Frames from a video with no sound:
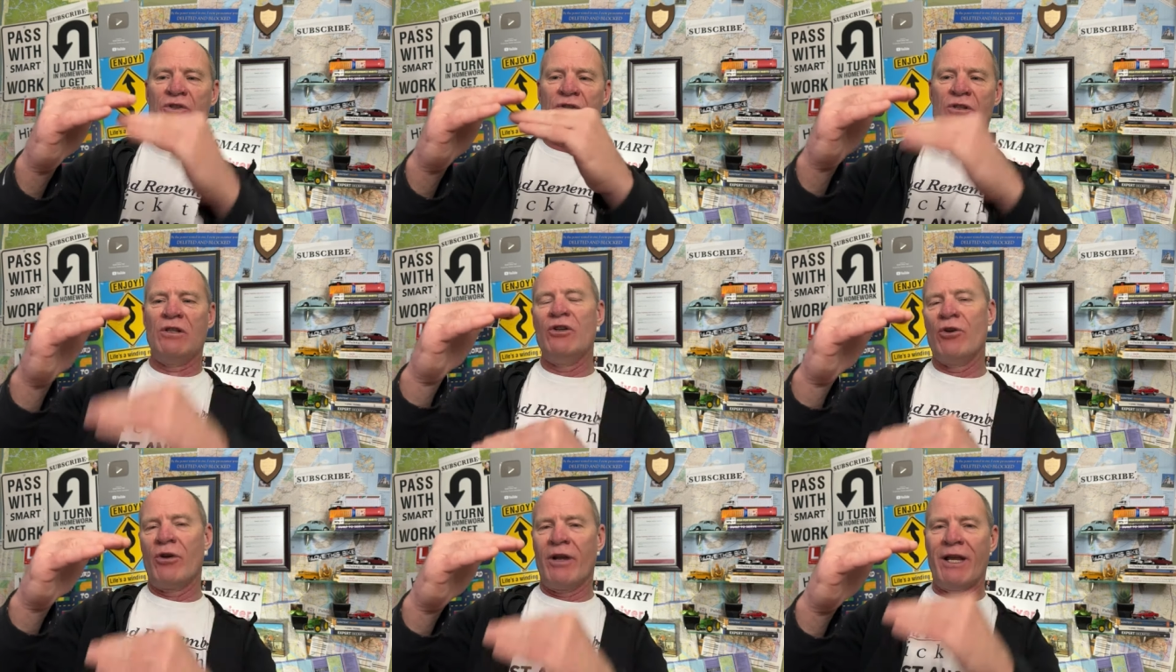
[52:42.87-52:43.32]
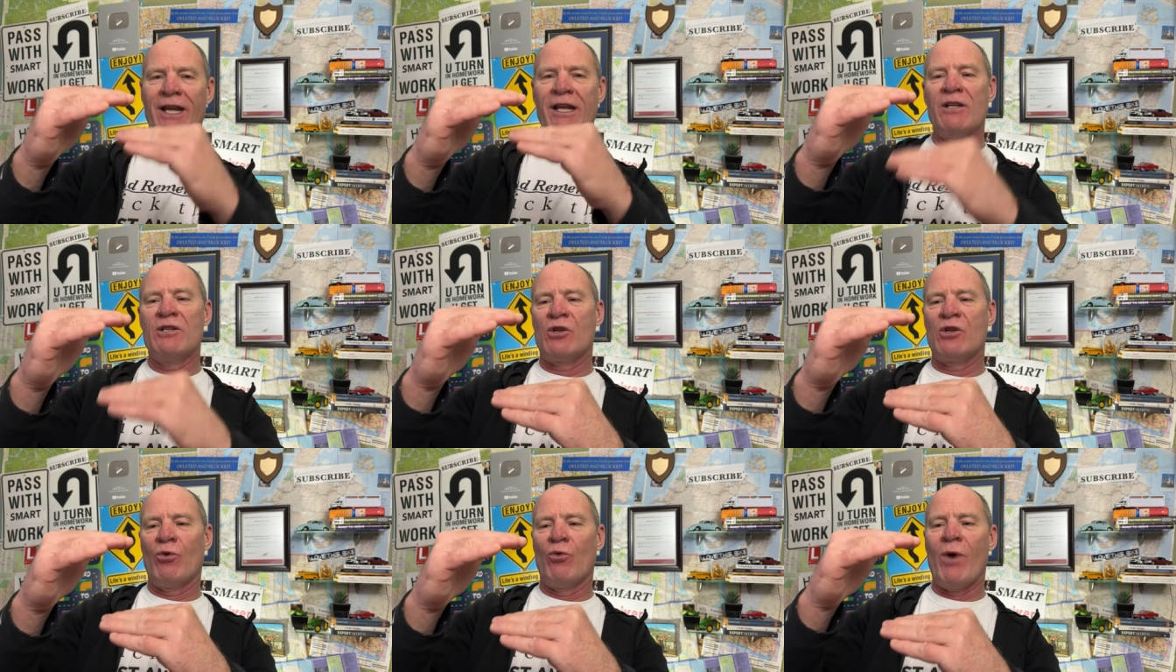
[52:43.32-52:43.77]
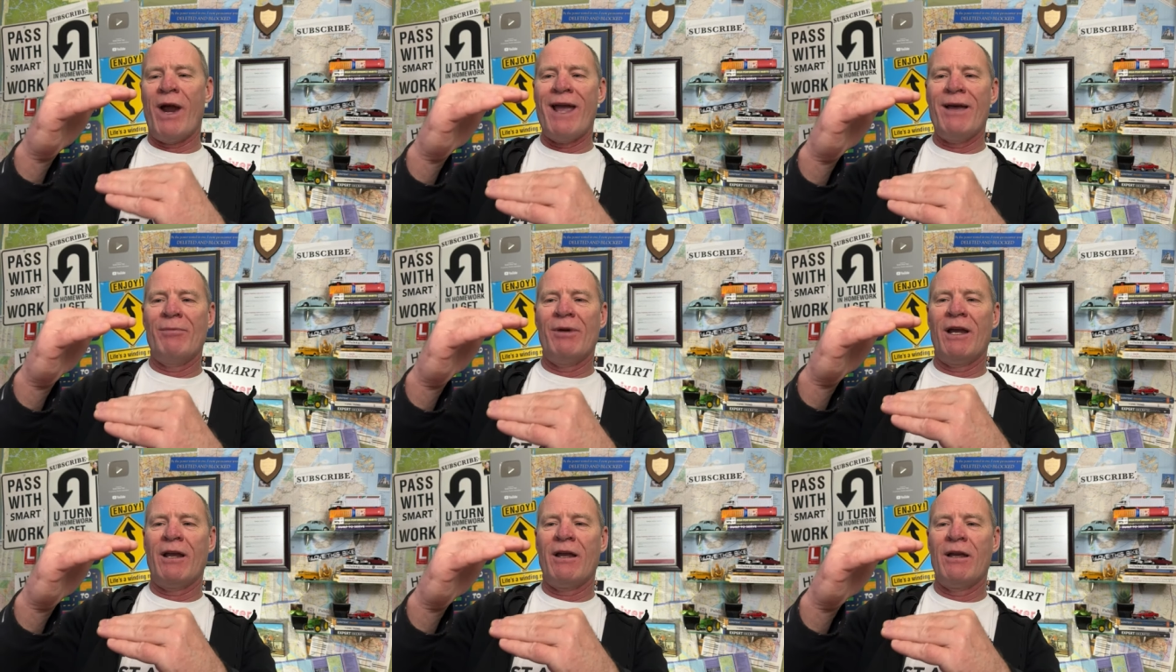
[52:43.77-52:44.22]
you're getting
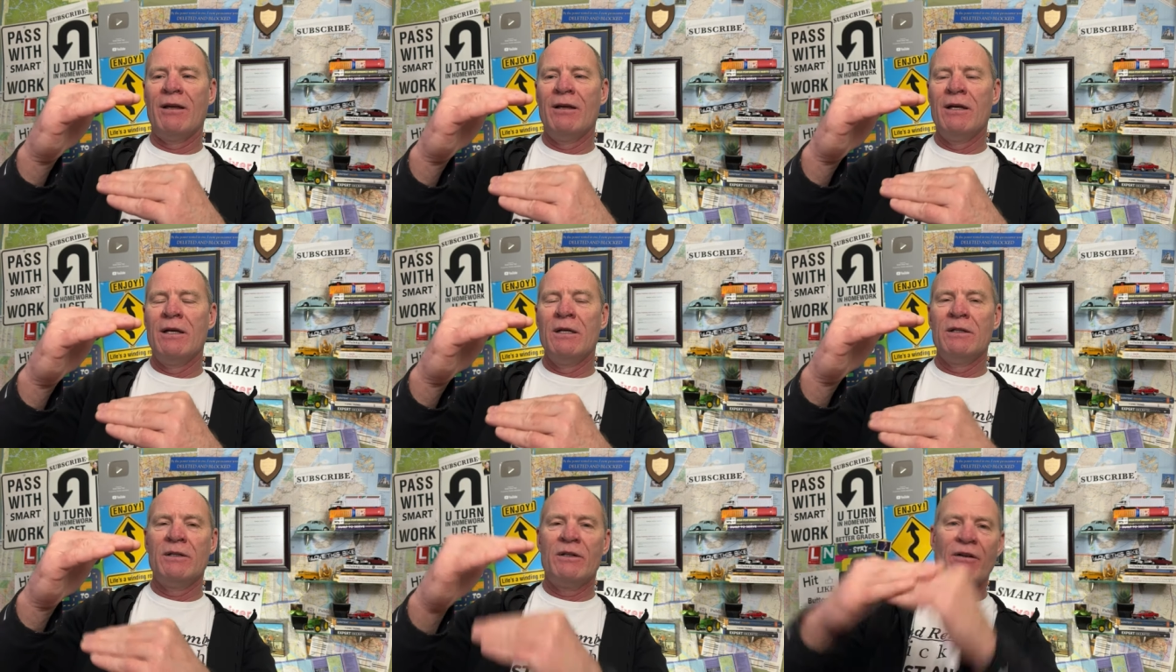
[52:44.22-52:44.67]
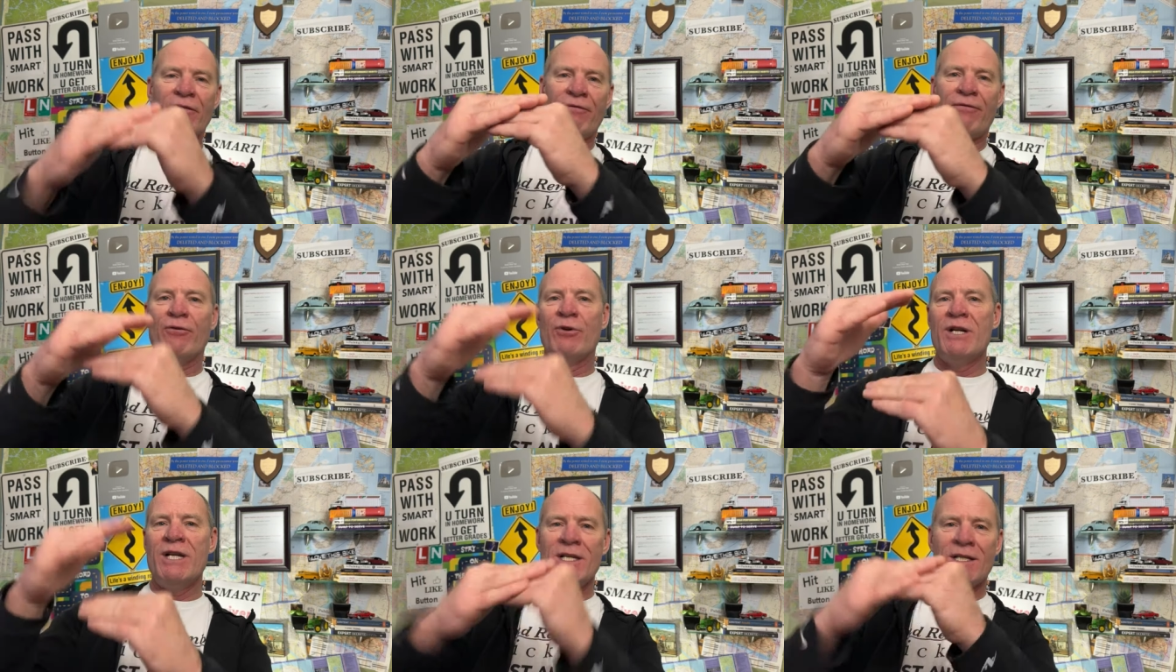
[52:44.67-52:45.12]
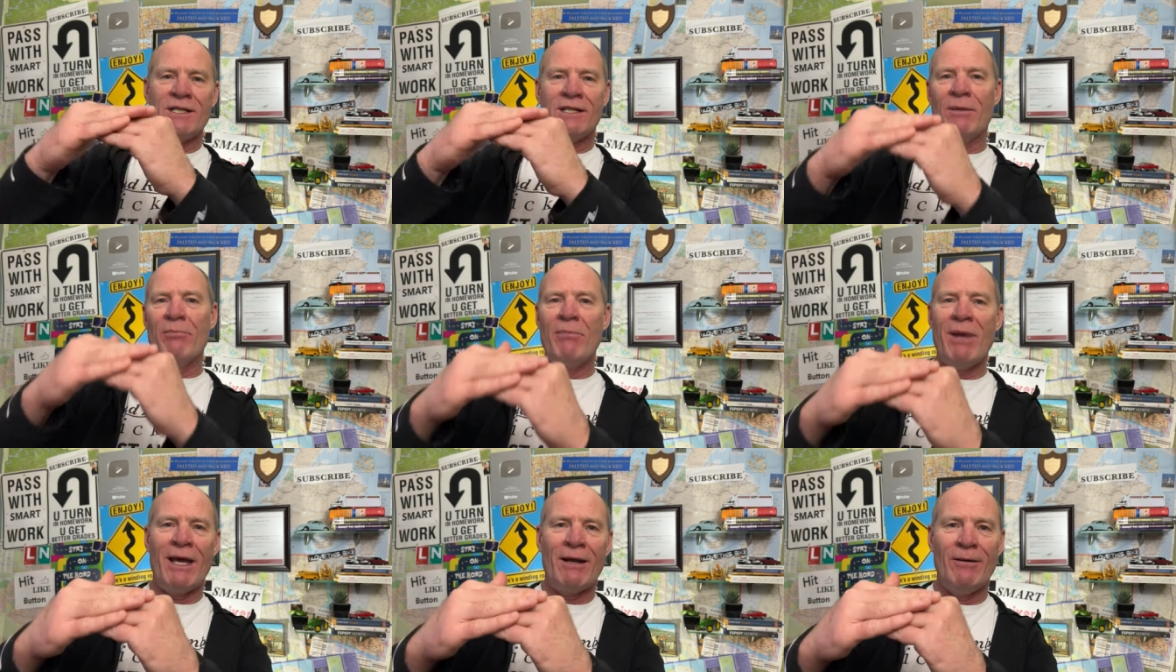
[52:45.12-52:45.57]
ceramic to freeze to
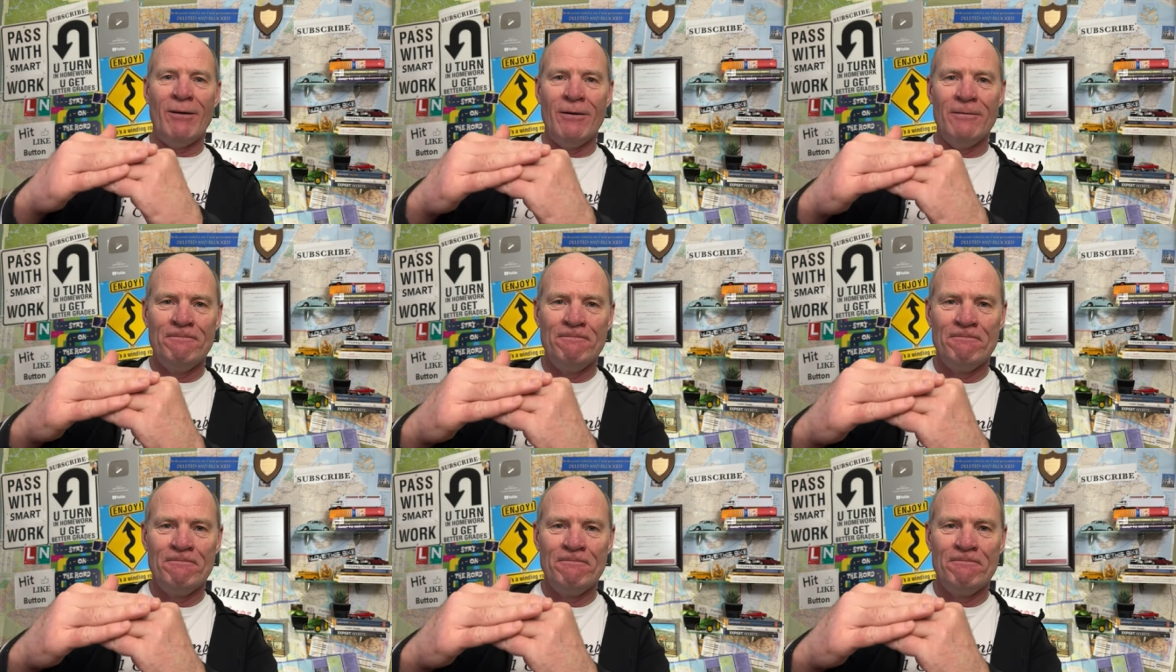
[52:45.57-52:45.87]
metal.